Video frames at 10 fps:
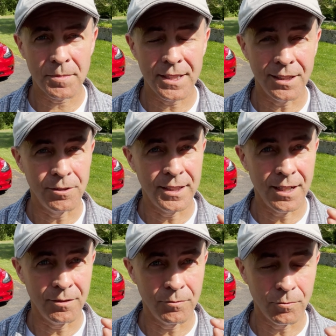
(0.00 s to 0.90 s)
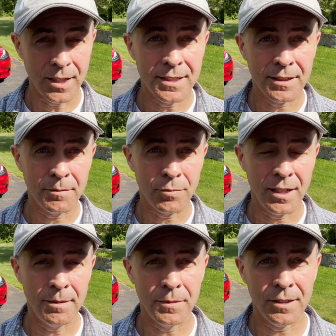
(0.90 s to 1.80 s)
They go down right to the
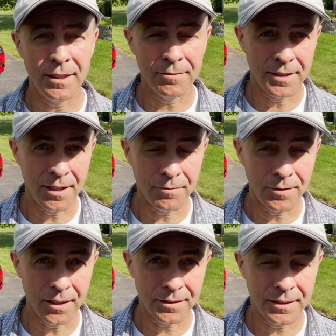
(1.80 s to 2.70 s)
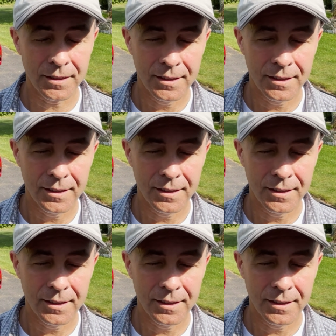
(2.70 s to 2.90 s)
primer, if not farther,